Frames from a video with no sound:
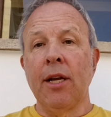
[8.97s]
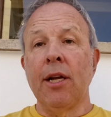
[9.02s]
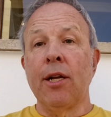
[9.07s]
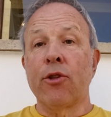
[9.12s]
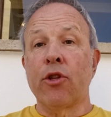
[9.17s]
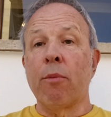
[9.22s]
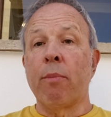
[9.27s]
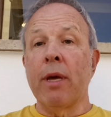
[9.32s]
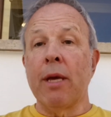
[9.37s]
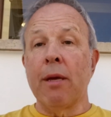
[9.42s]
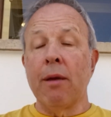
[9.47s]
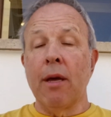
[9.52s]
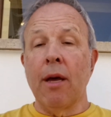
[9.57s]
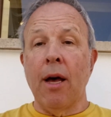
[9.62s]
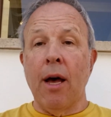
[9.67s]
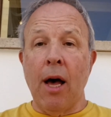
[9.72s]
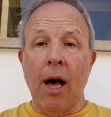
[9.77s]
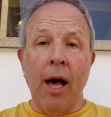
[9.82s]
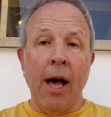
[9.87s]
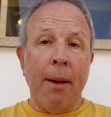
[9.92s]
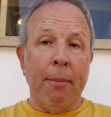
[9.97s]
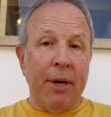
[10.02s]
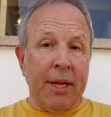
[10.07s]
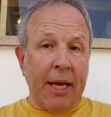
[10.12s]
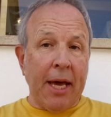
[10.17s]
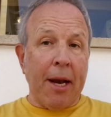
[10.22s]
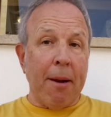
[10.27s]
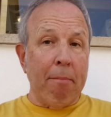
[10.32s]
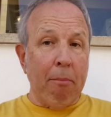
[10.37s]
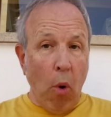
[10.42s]
able to
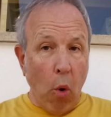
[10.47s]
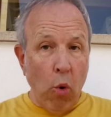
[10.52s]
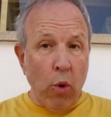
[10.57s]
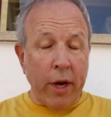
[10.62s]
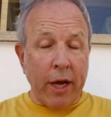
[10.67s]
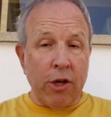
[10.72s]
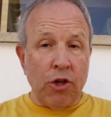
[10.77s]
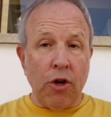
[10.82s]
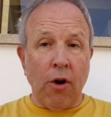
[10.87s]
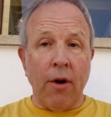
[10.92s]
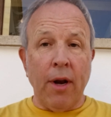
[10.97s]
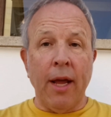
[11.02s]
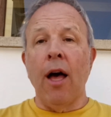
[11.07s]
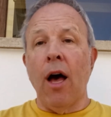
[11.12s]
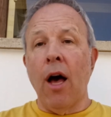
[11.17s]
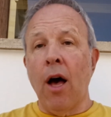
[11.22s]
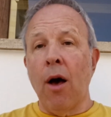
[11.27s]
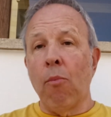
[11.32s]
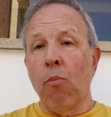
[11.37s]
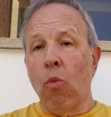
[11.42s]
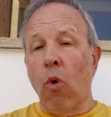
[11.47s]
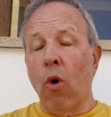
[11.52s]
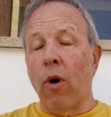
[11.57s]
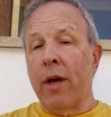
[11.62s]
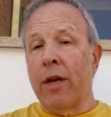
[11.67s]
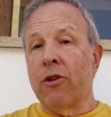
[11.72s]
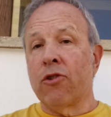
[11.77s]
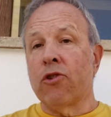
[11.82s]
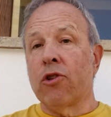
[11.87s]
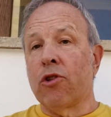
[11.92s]
get a mortgage on it, and what
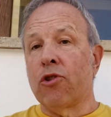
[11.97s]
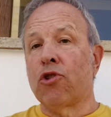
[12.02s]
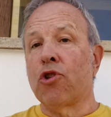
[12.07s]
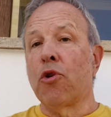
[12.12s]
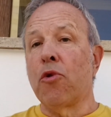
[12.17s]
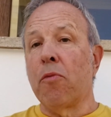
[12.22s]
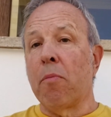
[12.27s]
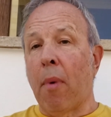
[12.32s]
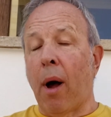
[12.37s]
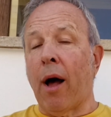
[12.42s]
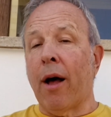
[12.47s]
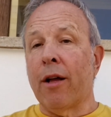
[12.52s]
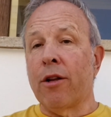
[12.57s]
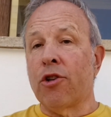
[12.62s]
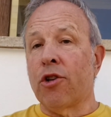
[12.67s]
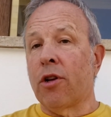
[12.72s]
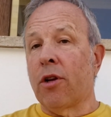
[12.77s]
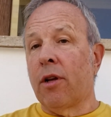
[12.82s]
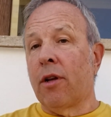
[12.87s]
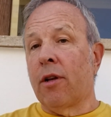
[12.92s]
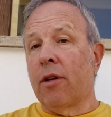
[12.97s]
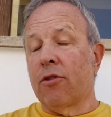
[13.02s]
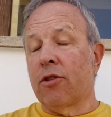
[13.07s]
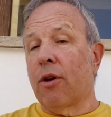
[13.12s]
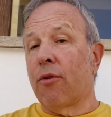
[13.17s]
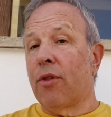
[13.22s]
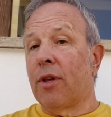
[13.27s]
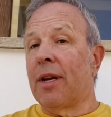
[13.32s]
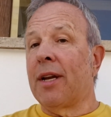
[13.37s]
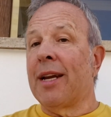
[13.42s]
is too much so
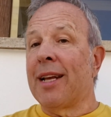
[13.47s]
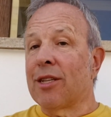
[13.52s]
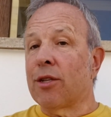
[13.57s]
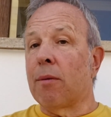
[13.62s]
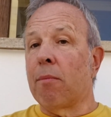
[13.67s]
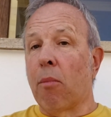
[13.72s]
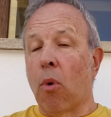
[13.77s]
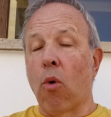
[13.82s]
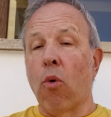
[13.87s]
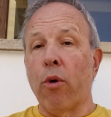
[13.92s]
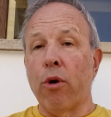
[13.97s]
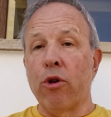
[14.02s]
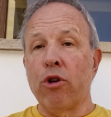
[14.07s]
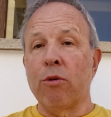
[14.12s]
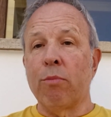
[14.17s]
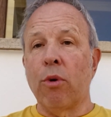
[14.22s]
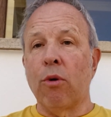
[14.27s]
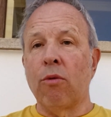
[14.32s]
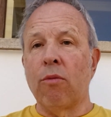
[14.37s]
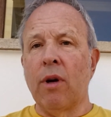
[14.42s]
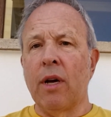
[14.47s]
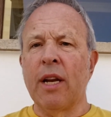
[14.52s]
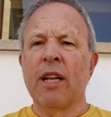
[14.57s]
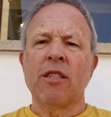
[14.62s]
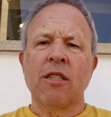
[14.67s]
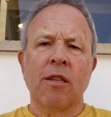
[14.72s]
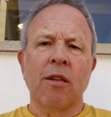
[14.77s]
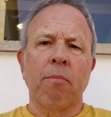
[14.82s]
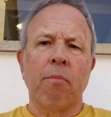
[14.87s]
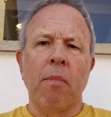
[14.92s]
that it isn't mortgageable? And
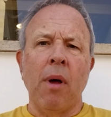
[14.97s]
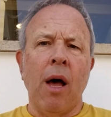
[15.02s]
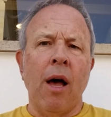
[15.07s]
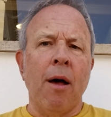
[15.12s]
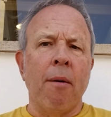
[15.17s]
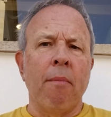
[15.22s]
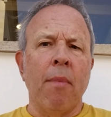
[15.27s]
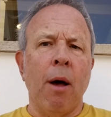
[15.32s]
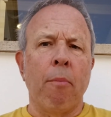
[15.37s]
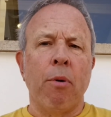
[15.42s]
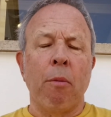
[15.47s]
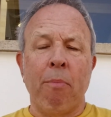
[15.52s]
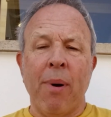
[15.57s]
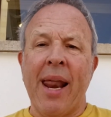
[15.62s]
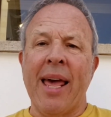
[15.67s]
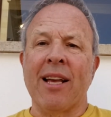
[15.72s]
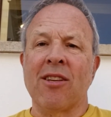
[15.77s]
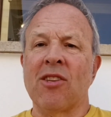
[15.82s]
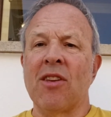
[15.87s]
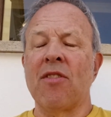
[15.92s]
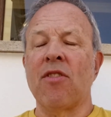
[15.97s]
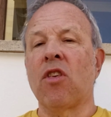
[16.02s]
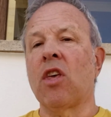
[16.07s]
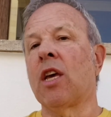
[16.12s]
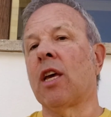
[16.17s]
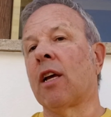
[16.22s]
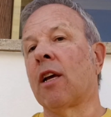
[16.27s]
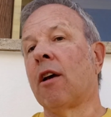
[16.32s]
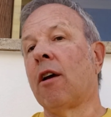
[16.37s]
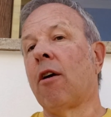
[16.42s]
this is a perplexing
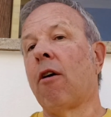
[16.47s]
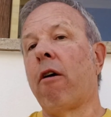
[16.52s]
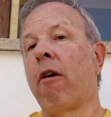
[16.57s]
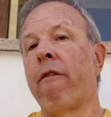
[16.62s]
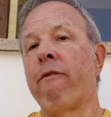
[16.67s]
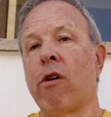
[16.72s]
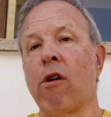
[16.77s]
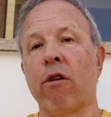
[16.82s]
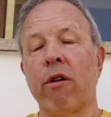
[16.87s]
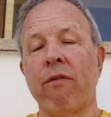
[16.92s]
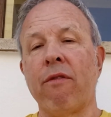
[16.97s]
thing for a lot of